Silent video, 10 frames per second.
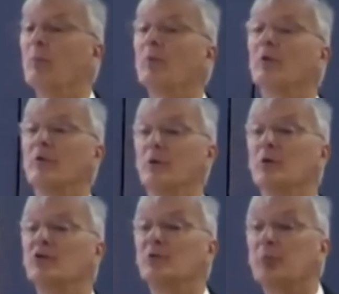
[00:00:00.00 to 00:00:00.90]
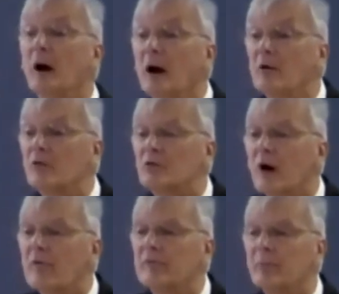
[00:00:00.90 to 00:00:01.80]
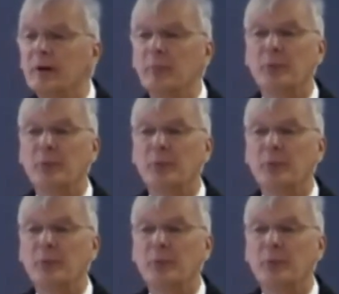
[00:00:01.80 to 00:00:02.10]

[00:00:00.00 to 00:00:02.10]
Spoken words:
the response of the people